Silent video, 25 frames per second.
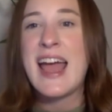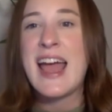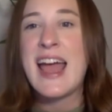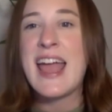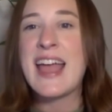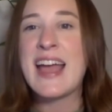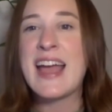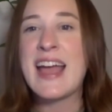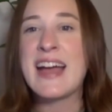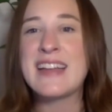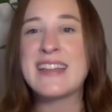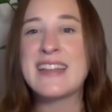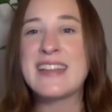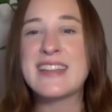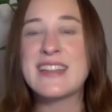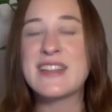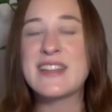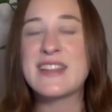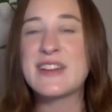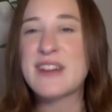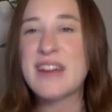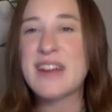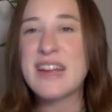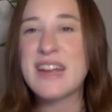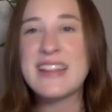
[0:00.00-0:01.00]
And the
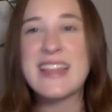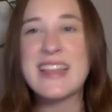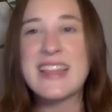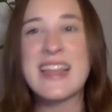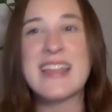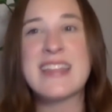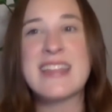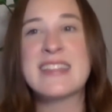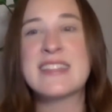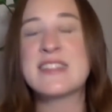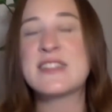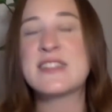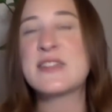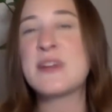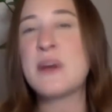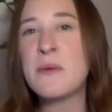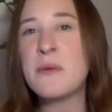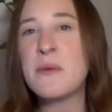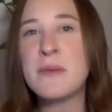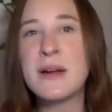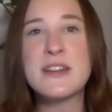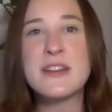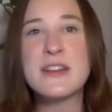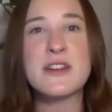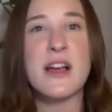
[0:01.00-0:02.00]
great thing is, so
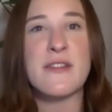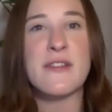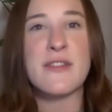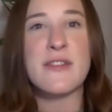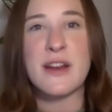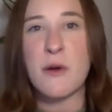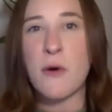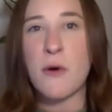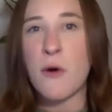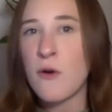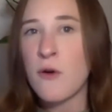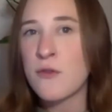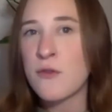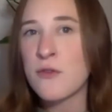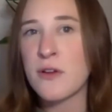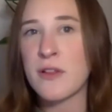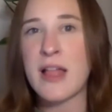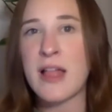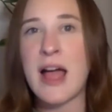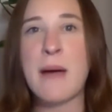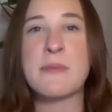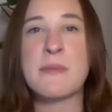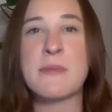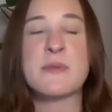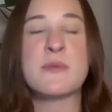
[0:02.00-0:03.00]
much of it
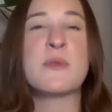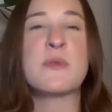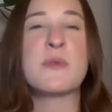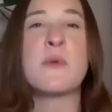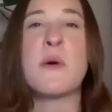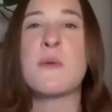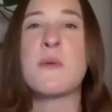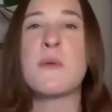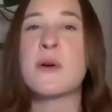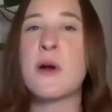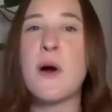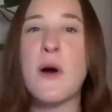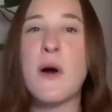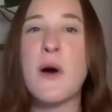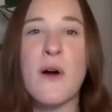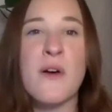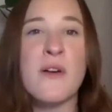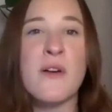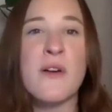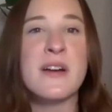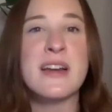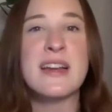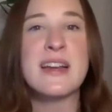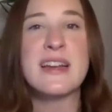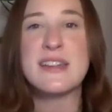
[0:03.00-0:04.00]
overlaps with what we're
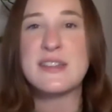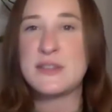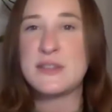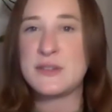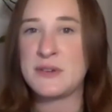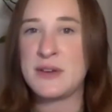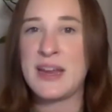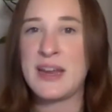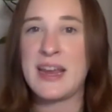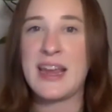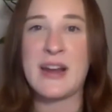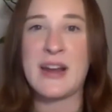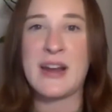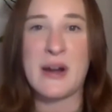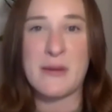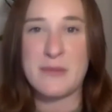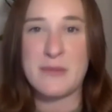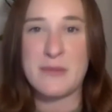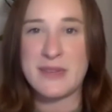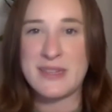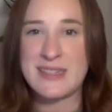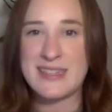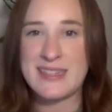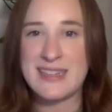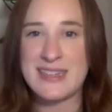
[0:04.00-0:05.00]
already doing in our
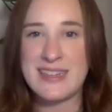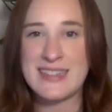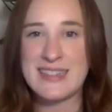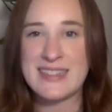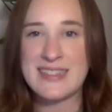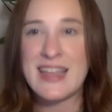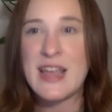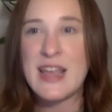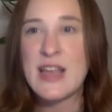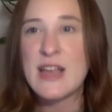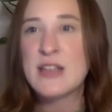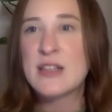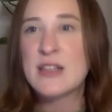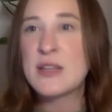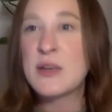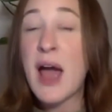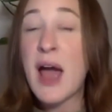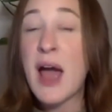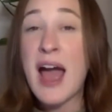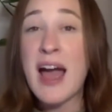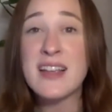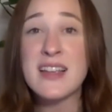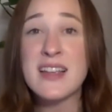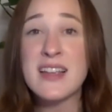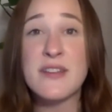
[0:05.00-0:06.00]
business. So
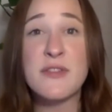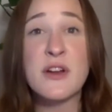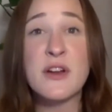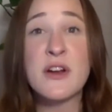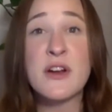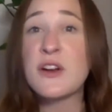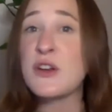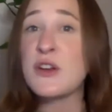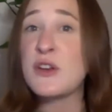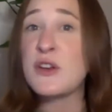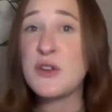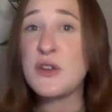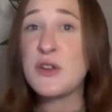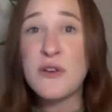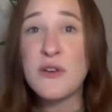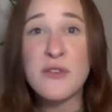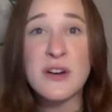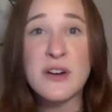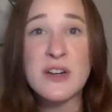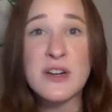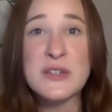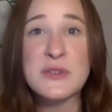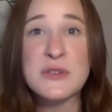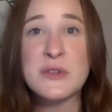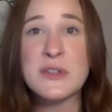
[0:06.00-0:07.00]
if you're a new
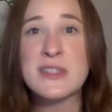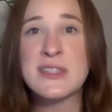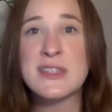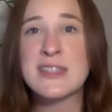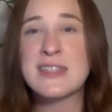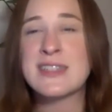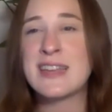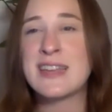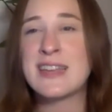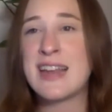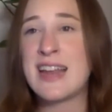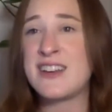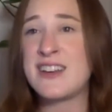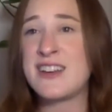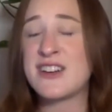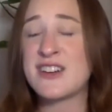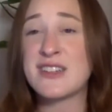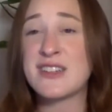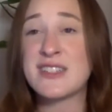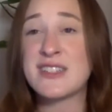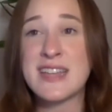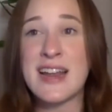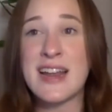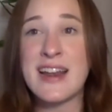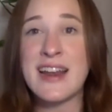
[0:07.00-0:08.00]
virtual assistant and you're
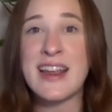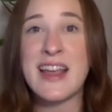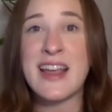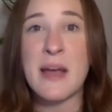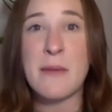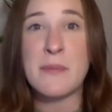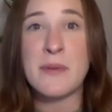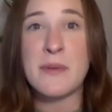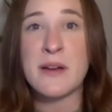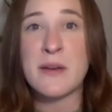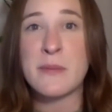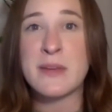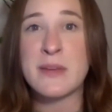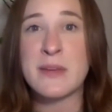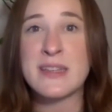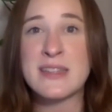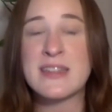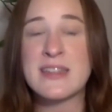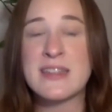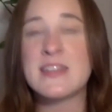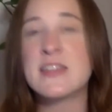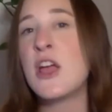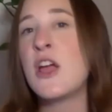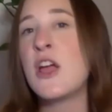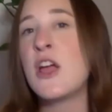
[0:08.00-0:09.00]
setting up your
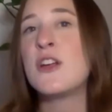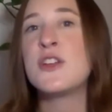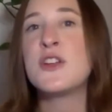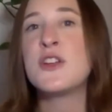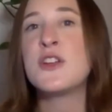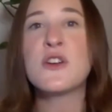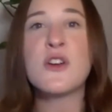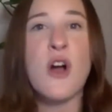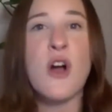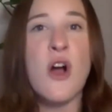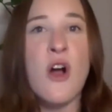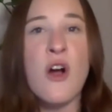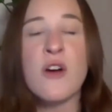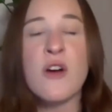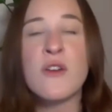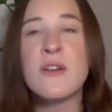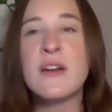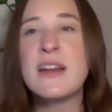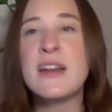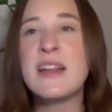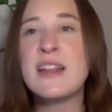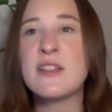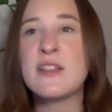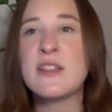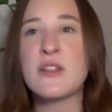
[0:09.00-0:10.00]
business, you're
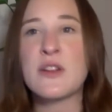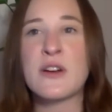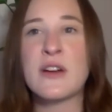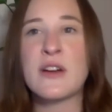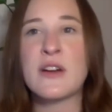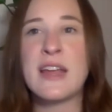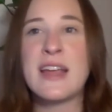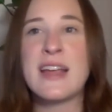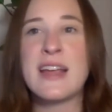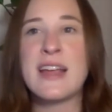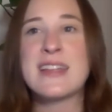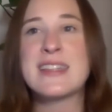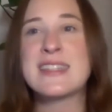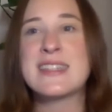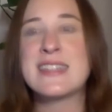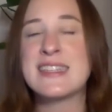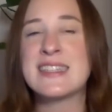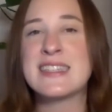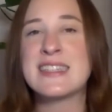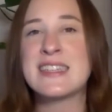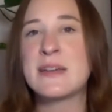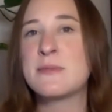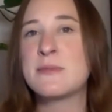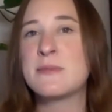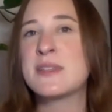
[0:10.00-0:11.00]
already learning
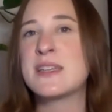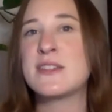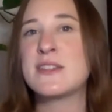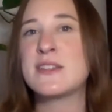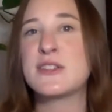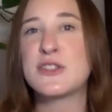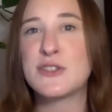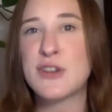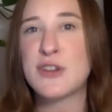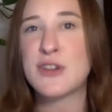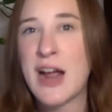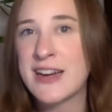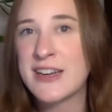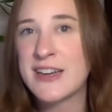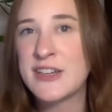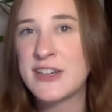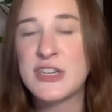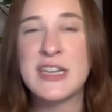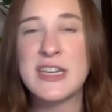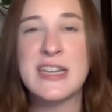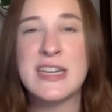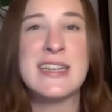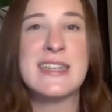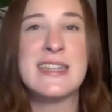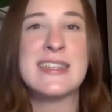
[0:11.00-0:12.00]
systems and
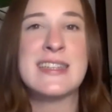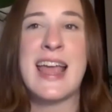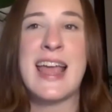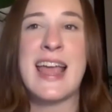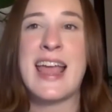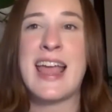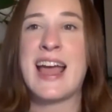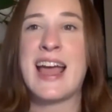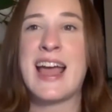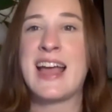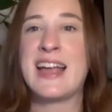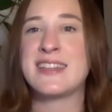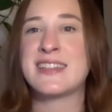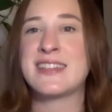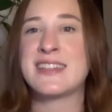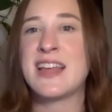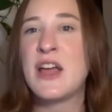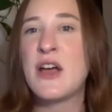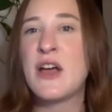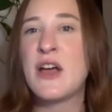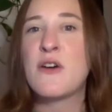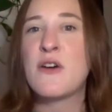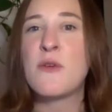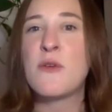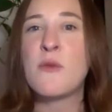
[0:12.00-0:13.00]
strategies and
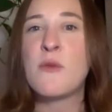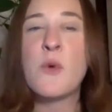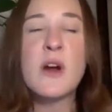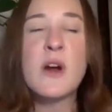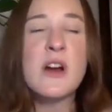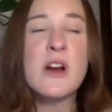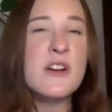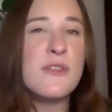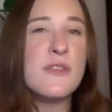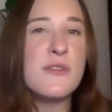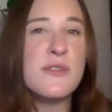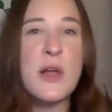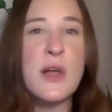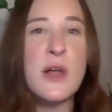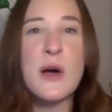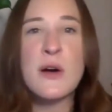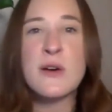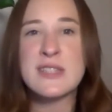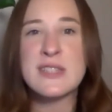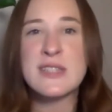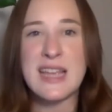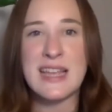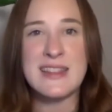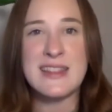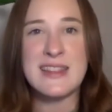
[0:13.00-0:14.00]

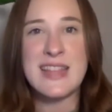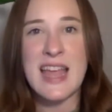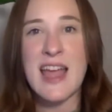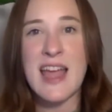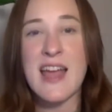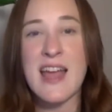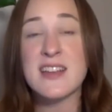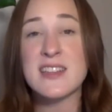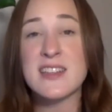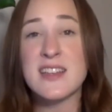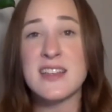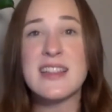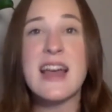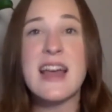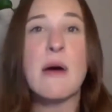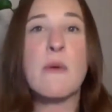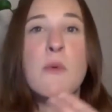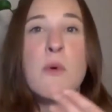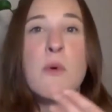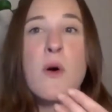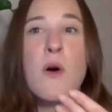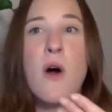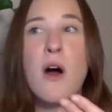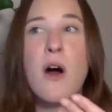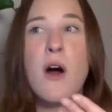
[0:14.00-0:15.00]
workflows and things
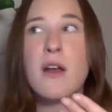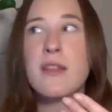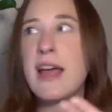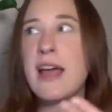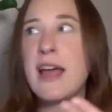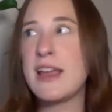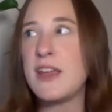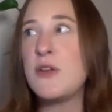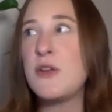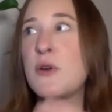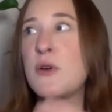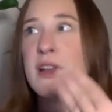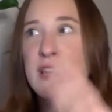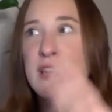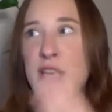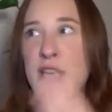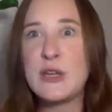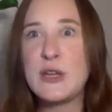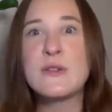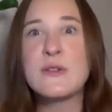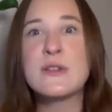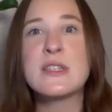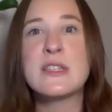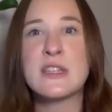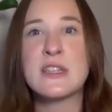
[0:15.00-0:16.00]
that you can
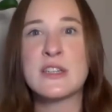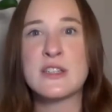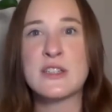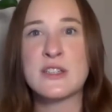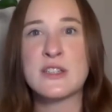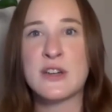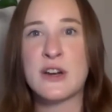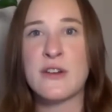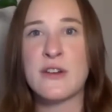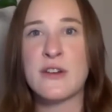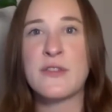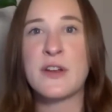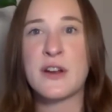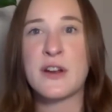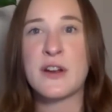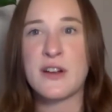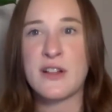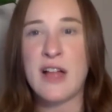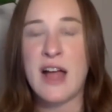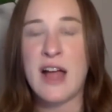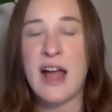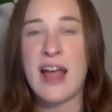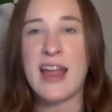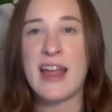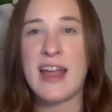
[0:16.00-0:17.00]
use to serve your
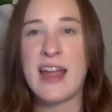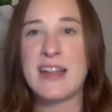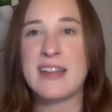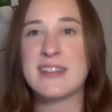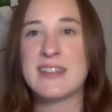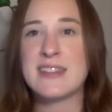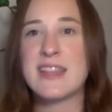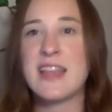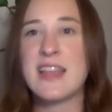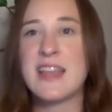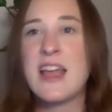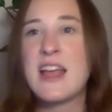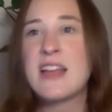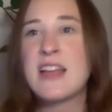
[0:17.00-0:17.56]
clients.